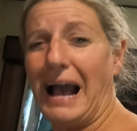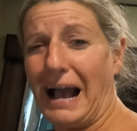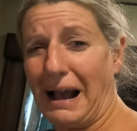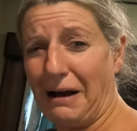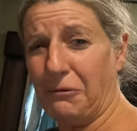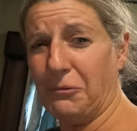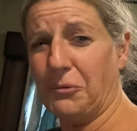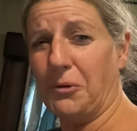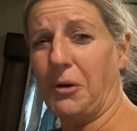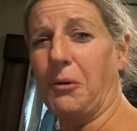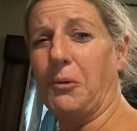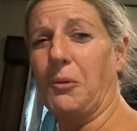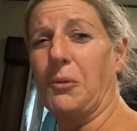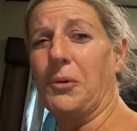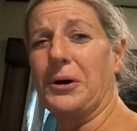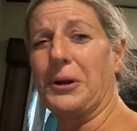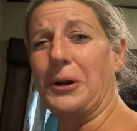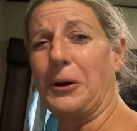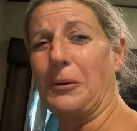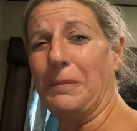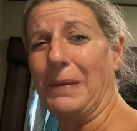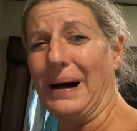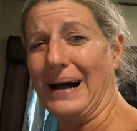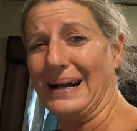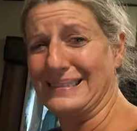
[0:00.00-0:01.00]
I want
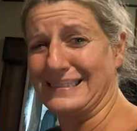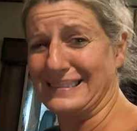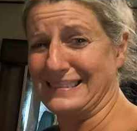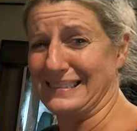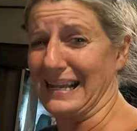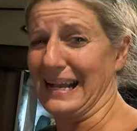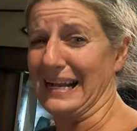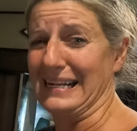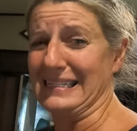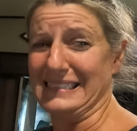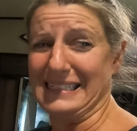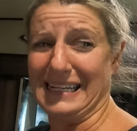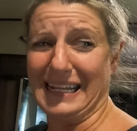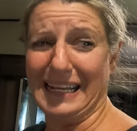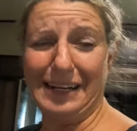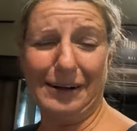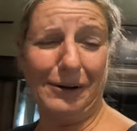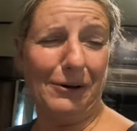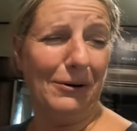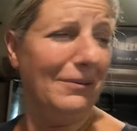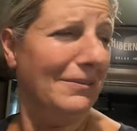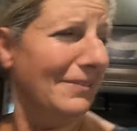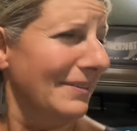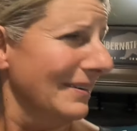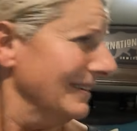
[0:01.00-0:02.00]
one on my side
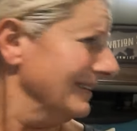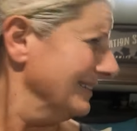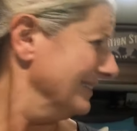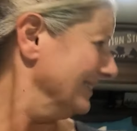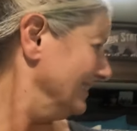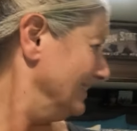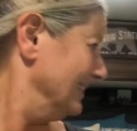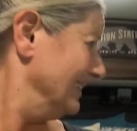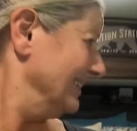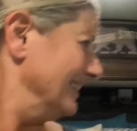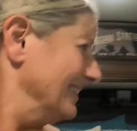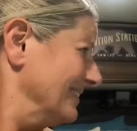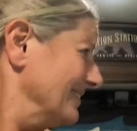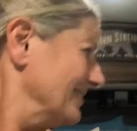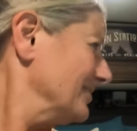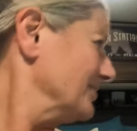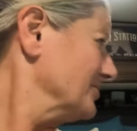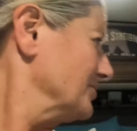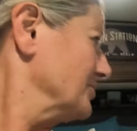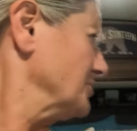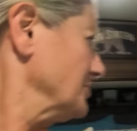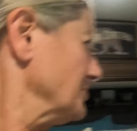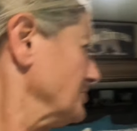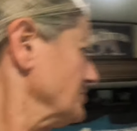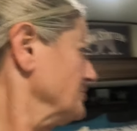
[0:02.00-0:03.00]
now.
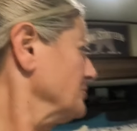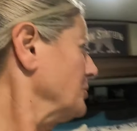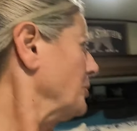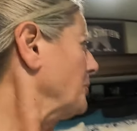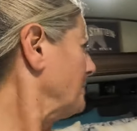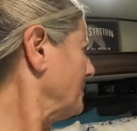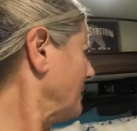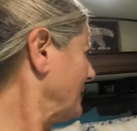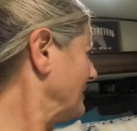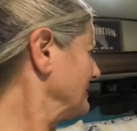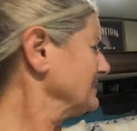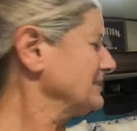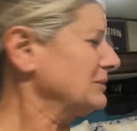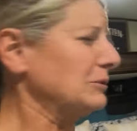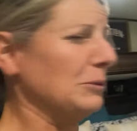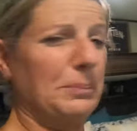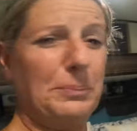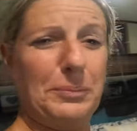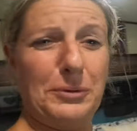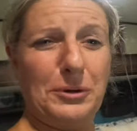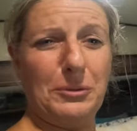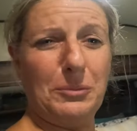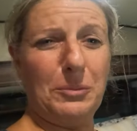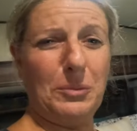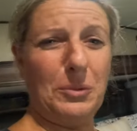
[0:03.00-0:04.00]
There's just no place to
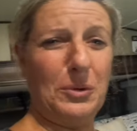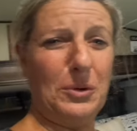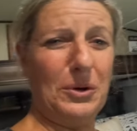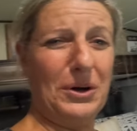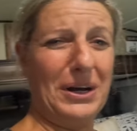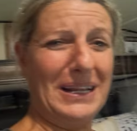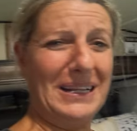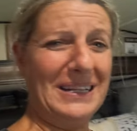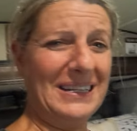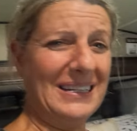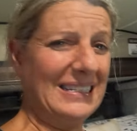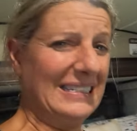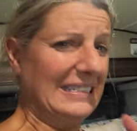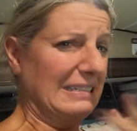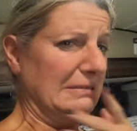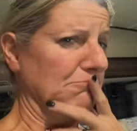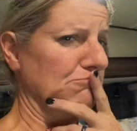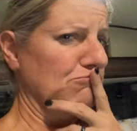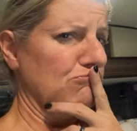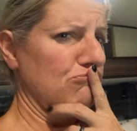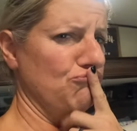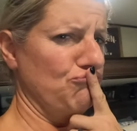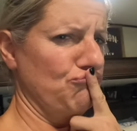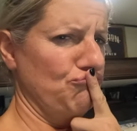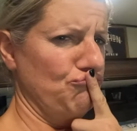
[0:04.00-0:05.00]
put one.
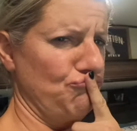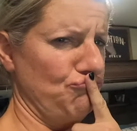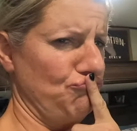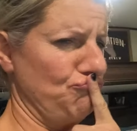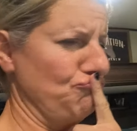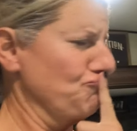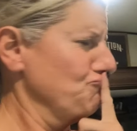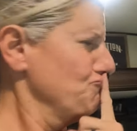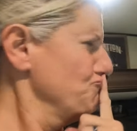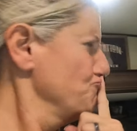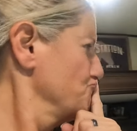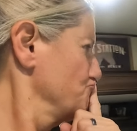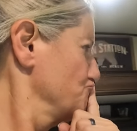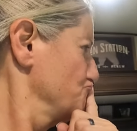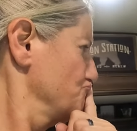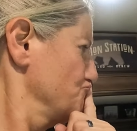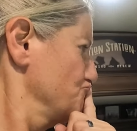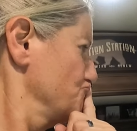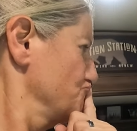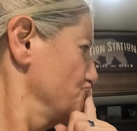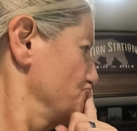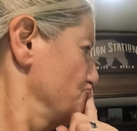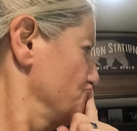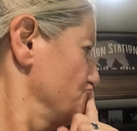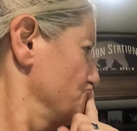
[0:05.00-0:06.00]

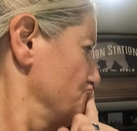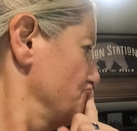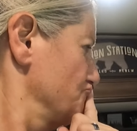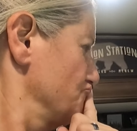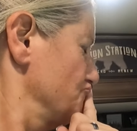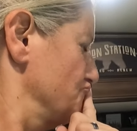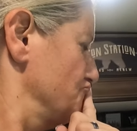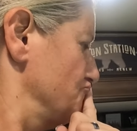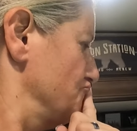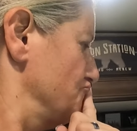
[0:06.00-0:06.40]
Mm.